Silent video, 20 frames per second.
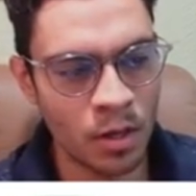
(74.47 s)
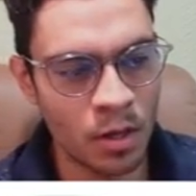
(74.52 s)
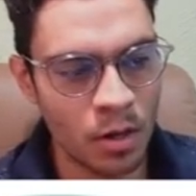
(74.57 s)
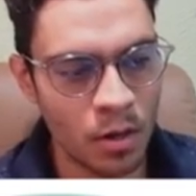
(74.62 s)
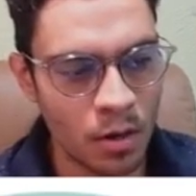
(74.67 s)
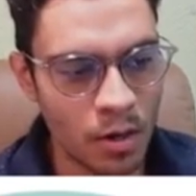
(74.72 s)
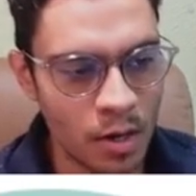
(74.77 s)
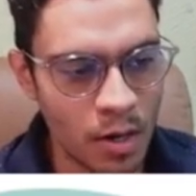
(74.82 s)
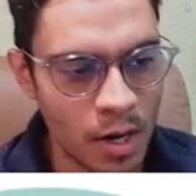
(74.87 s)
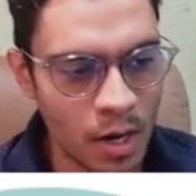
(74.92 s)

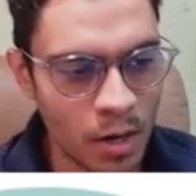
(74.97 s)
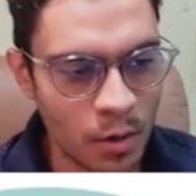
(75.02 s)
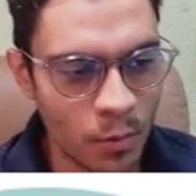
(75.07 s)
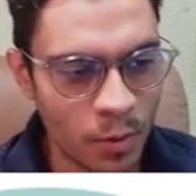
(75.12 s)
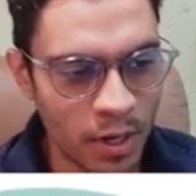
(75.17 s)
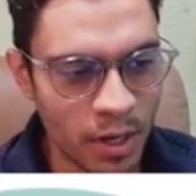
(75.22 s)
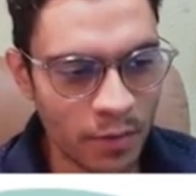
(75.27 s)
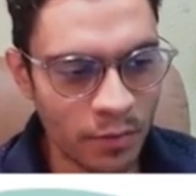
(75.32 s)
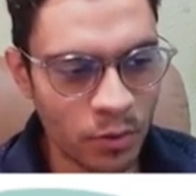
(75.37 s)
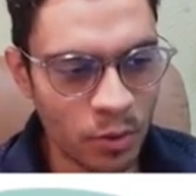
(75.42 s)
Now we
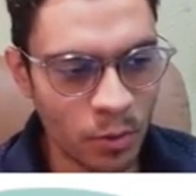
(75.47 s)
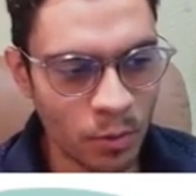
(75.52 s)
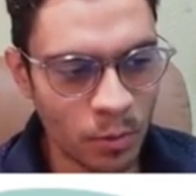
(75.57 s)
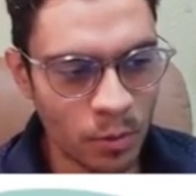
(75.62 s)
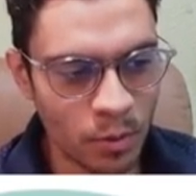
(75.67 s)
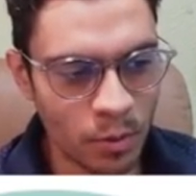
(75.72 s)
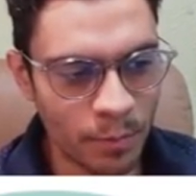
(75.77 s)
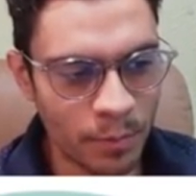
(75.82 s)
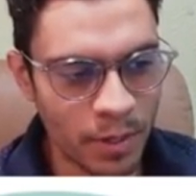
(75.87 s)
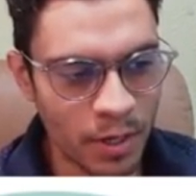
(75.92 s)
have to
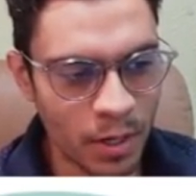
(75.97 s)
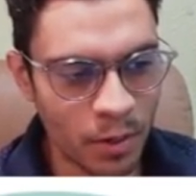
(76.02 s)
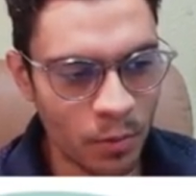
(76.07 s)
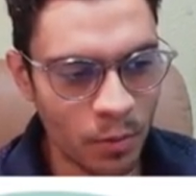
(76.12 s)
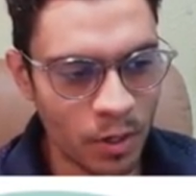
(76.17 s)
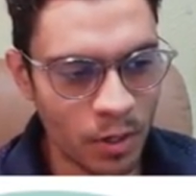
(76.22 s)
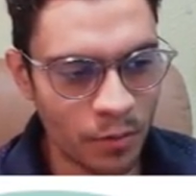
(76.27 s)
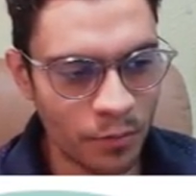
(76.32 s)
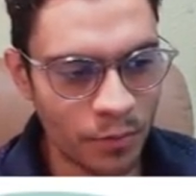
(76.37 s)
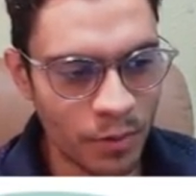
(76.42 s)
be aware
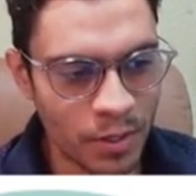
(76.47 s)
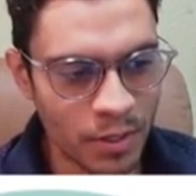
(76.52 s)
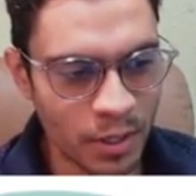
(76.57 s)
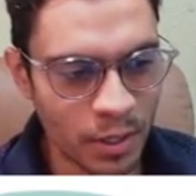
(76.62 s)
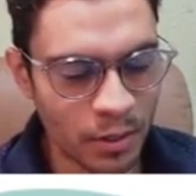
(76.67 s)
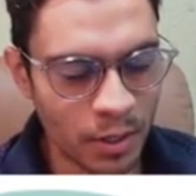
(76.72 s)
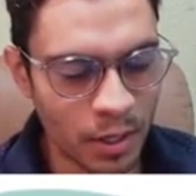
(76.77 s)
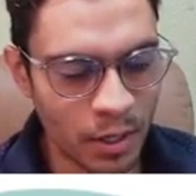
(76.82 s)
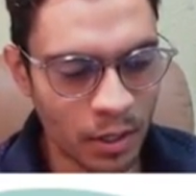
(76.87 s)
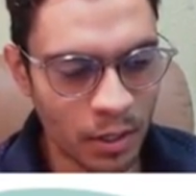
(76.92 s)
of this
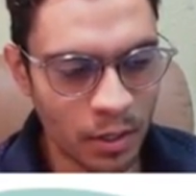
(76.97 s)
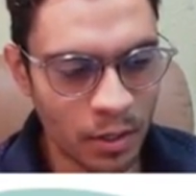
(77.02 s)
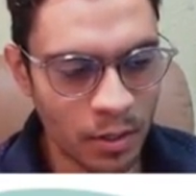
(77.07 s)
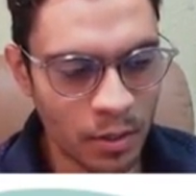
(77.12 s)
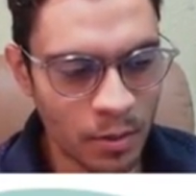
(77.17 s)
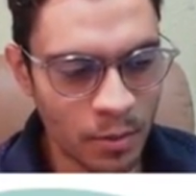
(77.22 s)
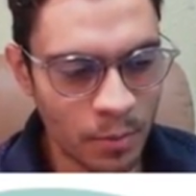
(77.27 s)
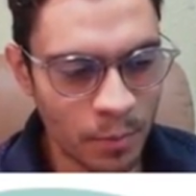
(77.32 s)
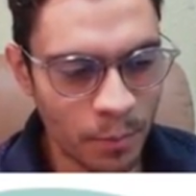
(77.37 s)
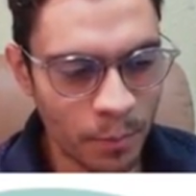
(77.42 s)
attack,
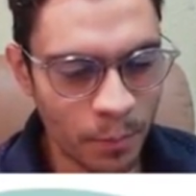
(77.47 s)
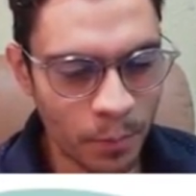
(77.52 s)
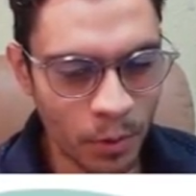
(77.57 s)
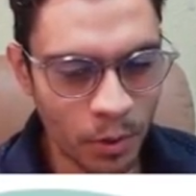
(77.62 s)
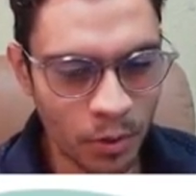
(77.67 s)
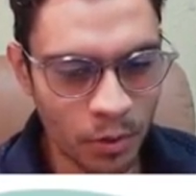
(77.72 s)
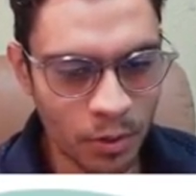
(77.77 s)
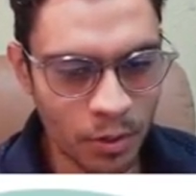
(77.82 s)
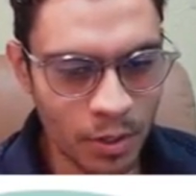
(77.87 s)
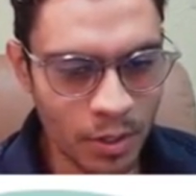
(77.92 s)

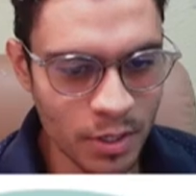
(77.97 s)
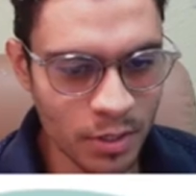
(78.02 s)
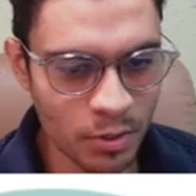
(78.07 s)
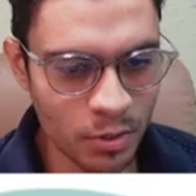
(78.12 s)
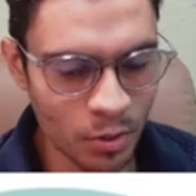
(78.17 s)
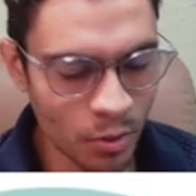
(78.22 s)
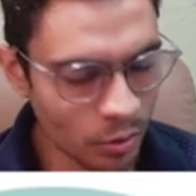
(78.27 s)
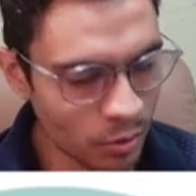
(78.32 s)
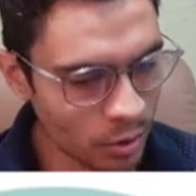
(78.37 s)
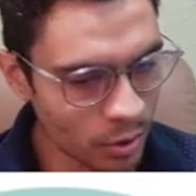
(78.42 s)
but there is
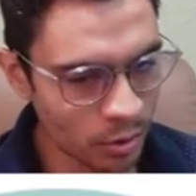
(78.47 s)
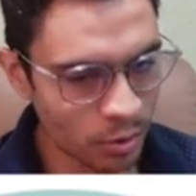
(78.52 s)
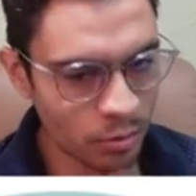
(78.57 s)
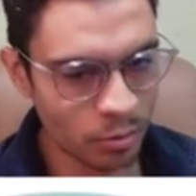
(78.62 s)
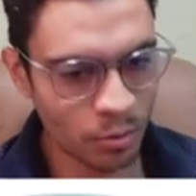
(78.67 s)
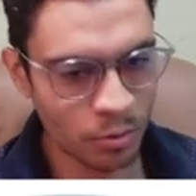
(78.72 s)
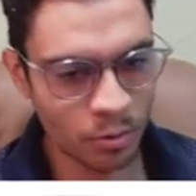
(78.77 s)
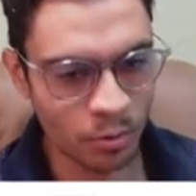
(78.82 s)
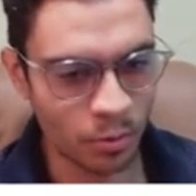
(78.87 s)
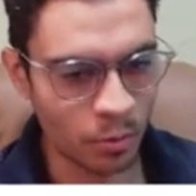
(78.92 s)
nothing
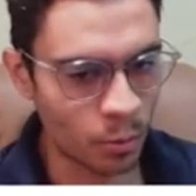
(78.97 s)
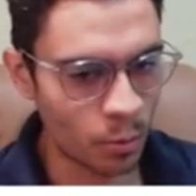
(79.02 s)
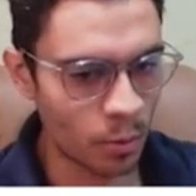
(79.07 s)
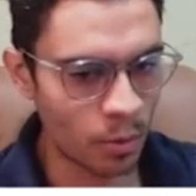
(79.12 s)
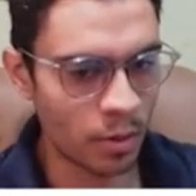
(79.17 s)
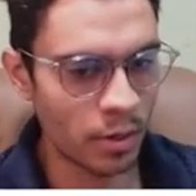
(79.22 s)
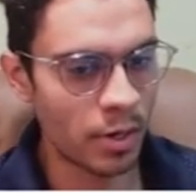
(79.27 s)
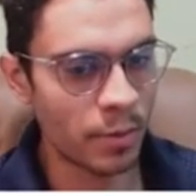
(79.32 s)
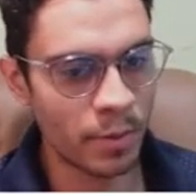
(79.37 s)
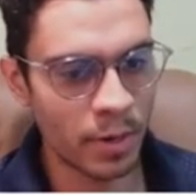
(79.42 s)
to
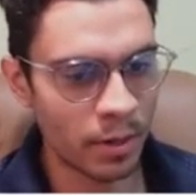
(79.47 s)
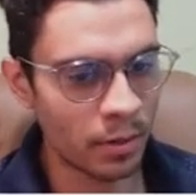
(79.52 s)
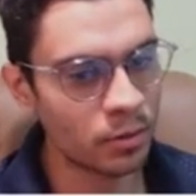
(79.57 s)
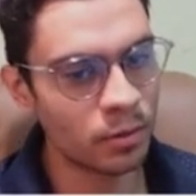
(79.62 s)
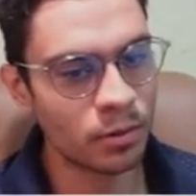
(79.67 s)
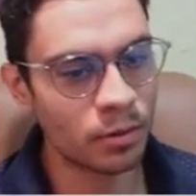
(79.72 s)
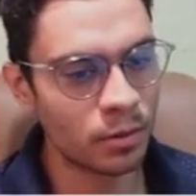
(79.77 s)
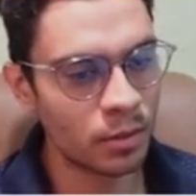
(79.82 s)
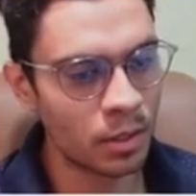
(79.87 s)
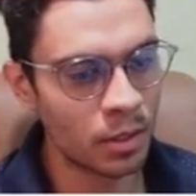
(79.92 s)
worry about.
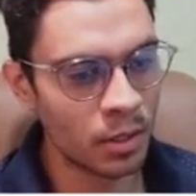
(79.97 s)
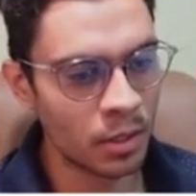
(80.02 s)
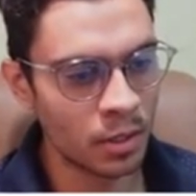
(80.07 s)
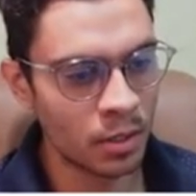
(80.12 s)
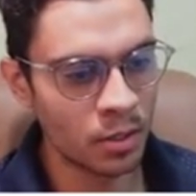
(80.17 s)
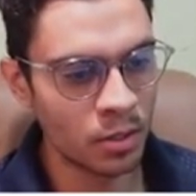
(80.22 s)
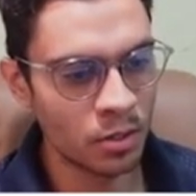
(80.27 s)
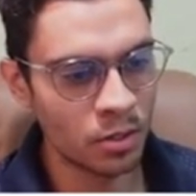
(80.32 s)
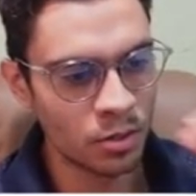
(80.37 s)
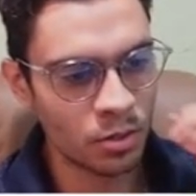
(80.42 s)

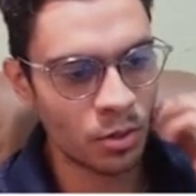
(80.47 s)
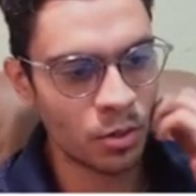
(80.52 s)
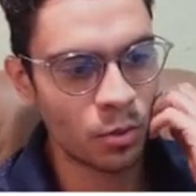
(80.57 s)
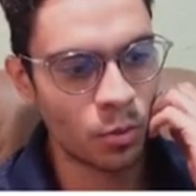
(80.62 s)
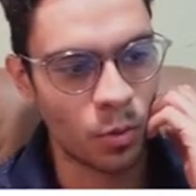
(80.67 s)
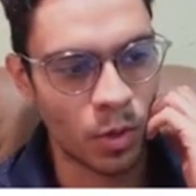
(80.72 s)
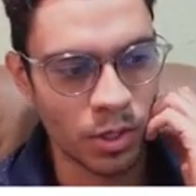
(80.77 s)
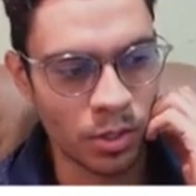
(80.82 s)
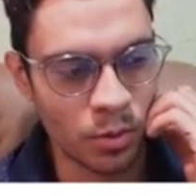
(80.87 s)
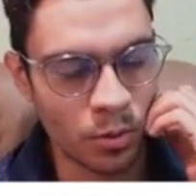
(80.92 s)
So
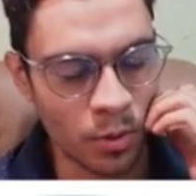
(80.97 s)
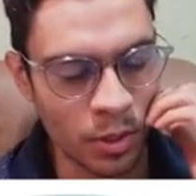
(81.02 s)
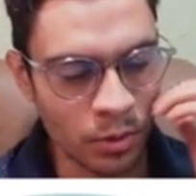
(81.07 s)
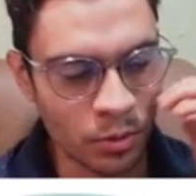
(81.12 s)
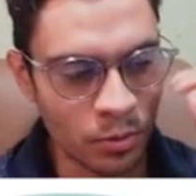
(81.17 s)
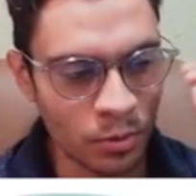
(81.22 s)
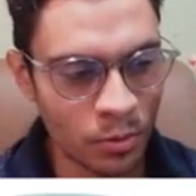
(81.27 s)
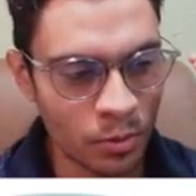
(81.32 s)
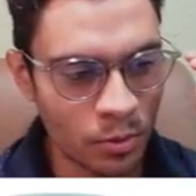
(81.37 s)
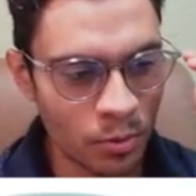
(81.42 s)
what you want
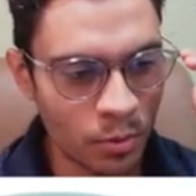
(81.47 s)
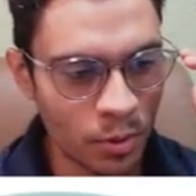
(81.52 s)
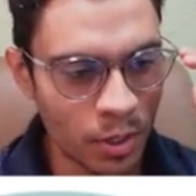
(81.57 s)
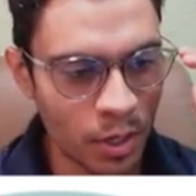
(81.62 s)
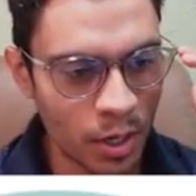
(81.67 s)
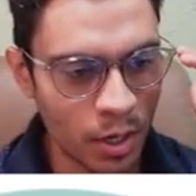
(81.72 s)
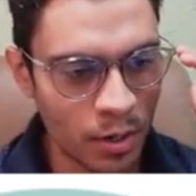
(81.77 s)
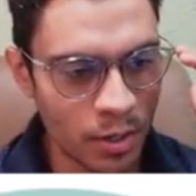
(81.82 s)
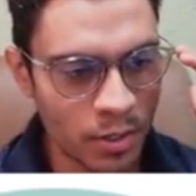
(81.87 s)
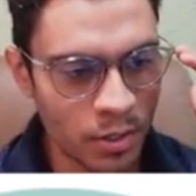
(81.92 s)
to do
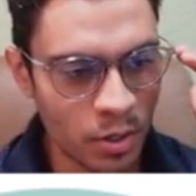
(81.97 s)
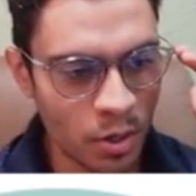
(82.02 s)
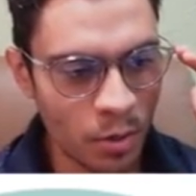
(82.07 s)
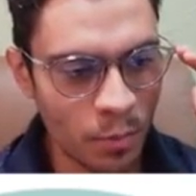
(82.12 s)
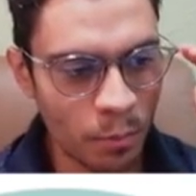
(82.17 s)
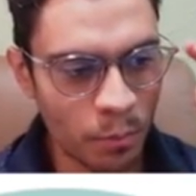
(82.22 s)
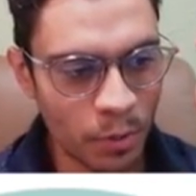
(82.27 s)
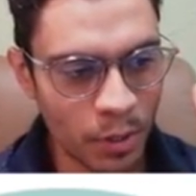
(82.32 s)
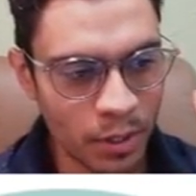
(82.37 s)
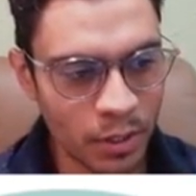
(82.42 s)
here is
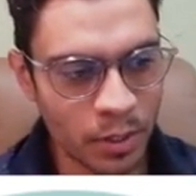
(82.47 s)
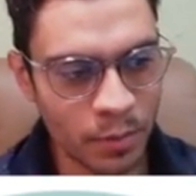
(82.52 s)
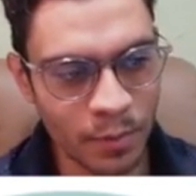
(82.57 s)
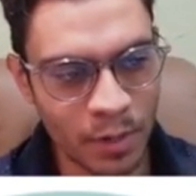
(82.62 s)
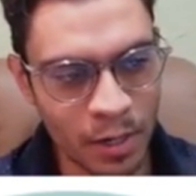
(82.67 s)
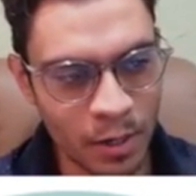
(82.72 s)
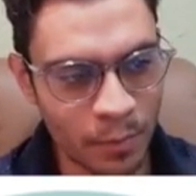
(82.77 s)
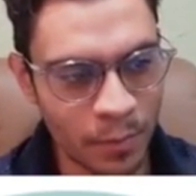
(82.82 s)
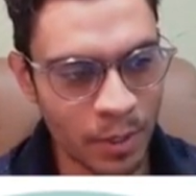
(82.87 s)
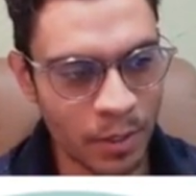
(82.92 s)
complete
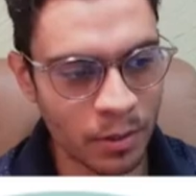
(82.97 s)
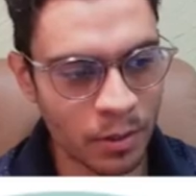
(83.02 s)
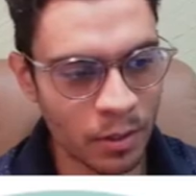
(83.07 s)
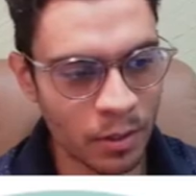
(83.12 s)
development.